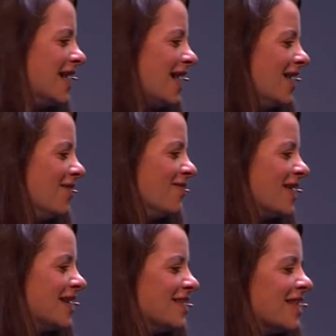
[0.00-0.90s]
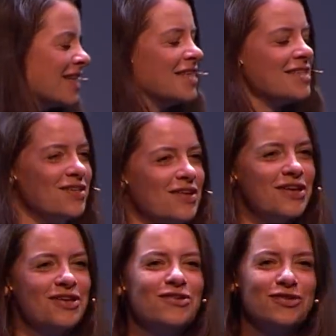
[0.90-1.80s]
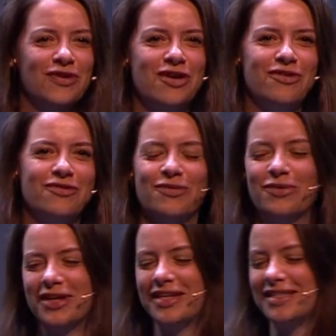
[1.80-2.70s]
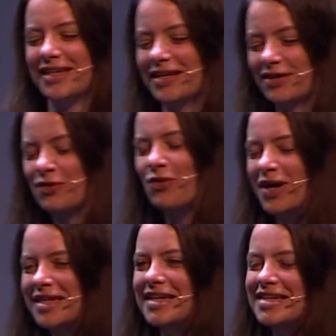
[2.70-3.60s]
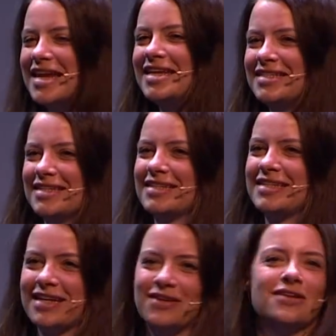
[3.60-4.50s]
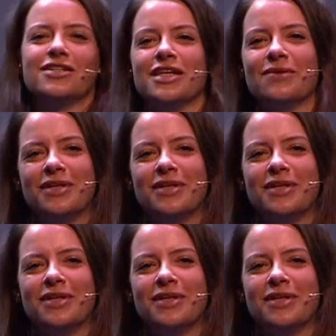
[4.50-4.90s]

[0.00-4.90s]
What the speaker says: And that isn't doing a huge favor for what is quite a nascent technology.